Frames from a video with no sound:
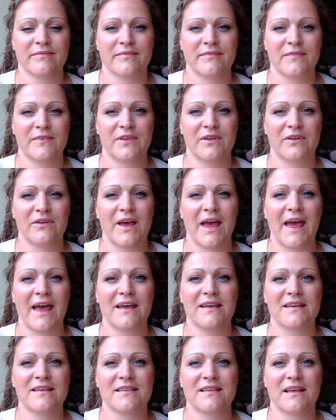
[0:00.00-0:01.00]
to
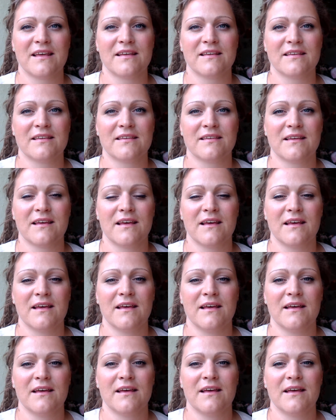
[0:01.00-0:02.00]
access
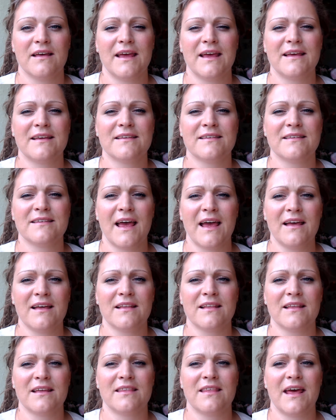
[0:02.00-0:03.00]

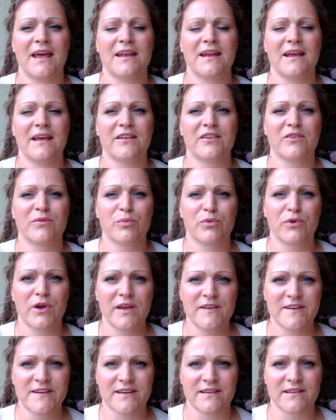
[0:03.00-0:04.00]
exactly that
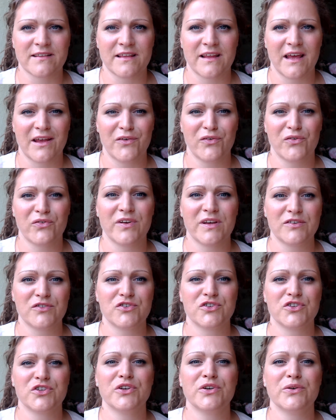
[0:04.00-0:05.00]
expression that
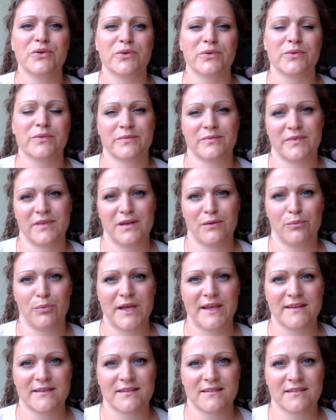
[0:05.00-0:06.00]
fits you the
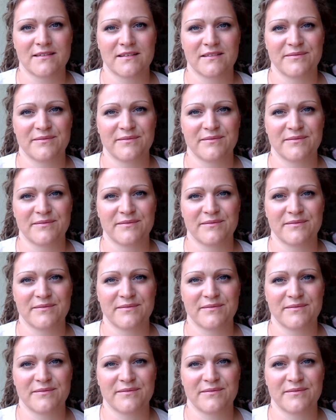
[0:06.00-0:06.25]
best.